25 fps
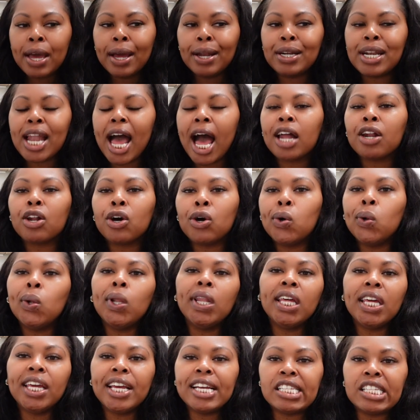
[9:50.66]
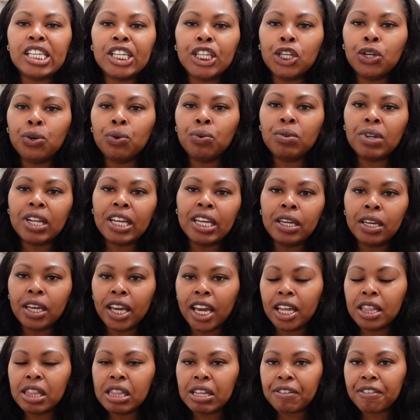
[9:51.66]
Not only is it unique
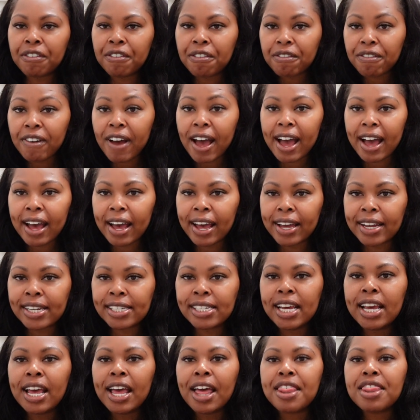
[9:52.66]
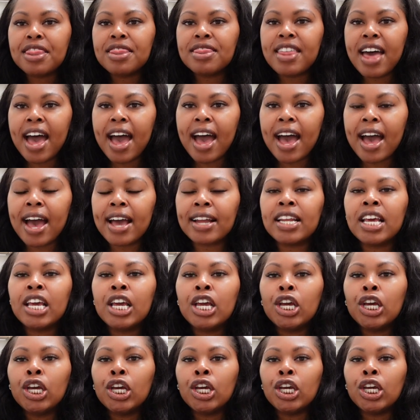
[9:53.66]
in the fact that
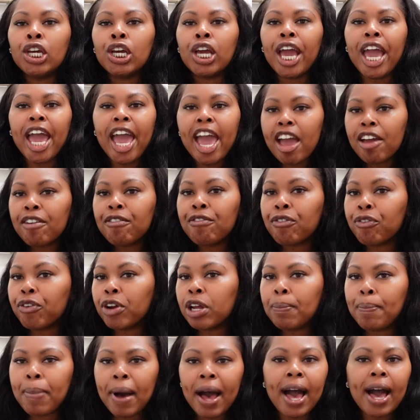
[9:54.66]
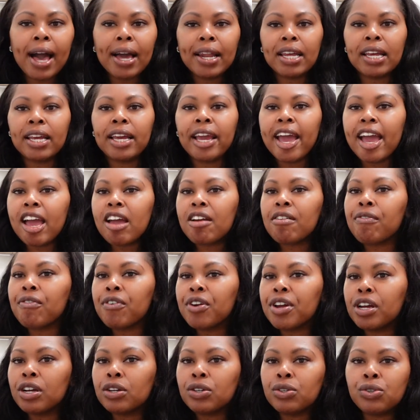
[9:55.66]
everybody,
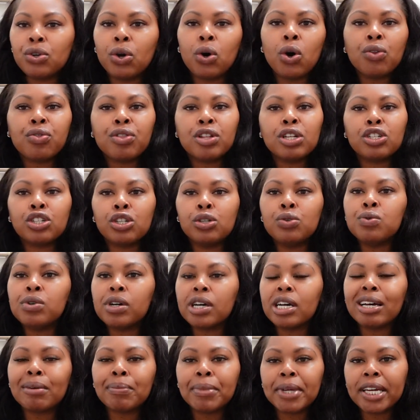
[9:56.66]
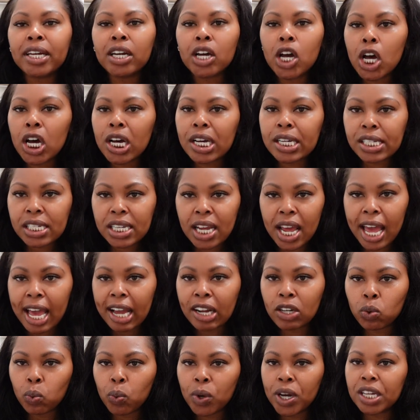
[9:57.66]
every adult that you come in
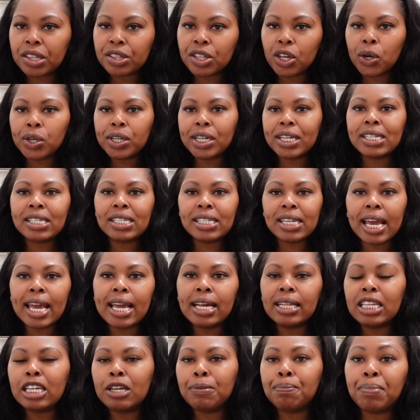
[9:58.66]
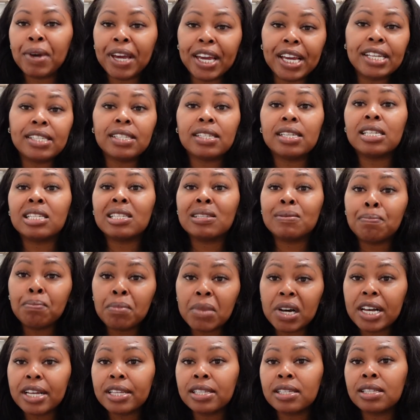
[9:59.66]
contact with on a daily basis
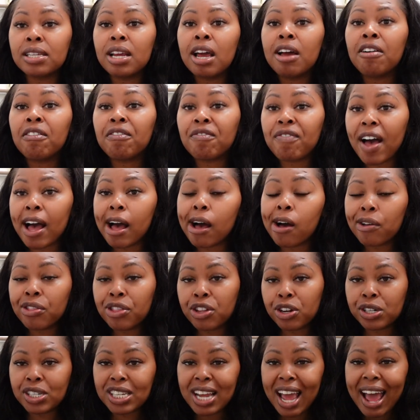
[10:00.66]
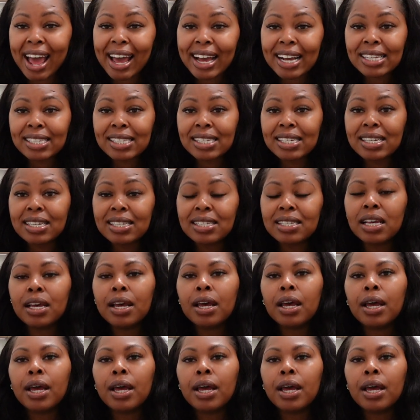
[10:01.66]
must file their taxes,